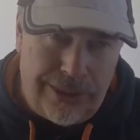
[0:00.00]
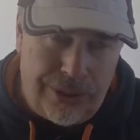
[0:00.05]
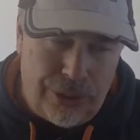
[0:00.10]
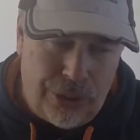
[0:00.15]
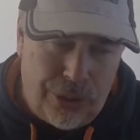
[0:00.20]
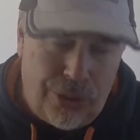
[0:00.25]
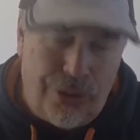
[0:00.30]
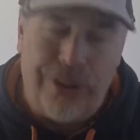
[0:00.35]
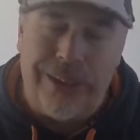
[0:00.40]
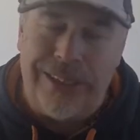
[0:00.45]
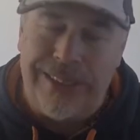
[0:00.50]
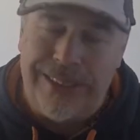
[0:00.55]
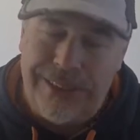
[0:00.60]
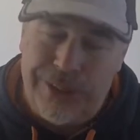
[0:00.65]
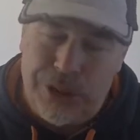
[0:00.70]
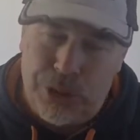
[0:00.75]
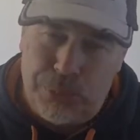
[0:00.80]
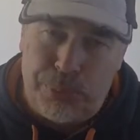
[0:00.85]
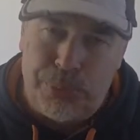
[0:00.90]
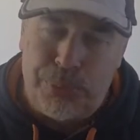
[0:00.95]
line
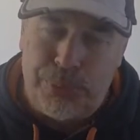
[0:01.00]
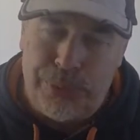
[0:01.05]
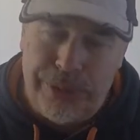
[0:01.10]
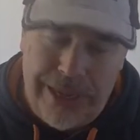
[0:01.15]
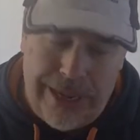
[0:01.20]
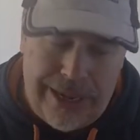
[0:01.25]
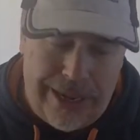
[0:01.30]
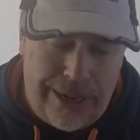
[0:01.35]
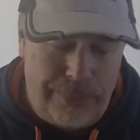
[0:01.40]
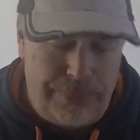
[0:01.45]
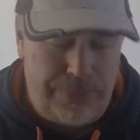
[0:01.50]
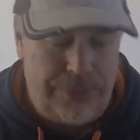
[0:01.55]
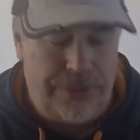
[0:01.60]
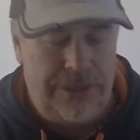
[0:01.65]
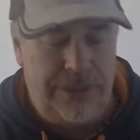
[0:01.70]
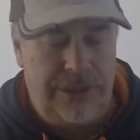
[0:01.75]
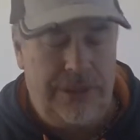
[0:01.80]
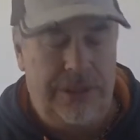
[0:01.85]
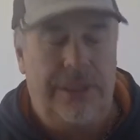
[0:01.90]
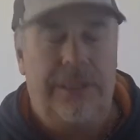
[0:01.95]
spooled up,
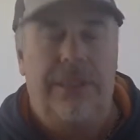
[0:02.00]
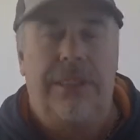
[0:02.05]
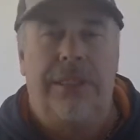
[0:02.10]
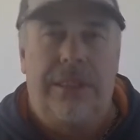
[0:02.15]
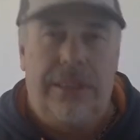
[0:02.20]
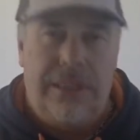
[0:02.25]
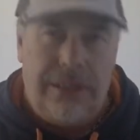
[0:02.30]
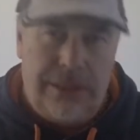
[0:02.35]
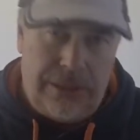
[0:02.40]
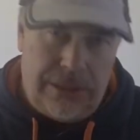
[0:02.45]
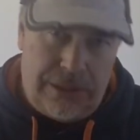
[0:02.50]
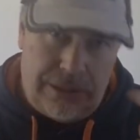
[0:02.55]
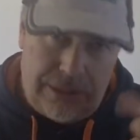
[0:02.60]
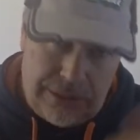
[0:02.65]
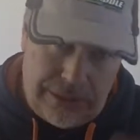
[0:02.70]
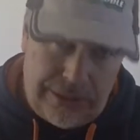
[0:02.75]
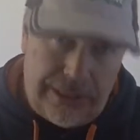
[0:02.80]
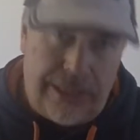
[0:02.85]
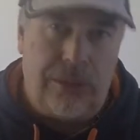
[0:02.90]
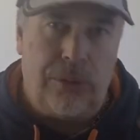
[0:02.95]

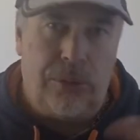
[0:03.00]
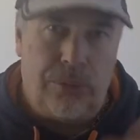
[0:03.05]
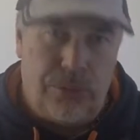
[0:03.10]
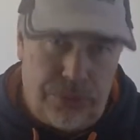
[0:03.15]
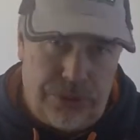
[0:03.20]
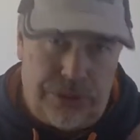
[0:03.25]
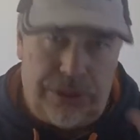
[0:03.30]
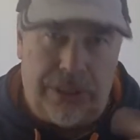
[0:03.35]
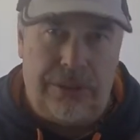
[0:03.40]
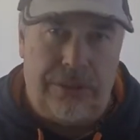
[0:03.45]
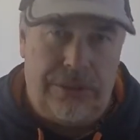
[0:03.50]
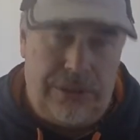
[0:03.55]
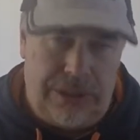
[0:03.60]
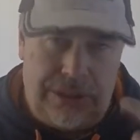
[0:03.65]
that'll also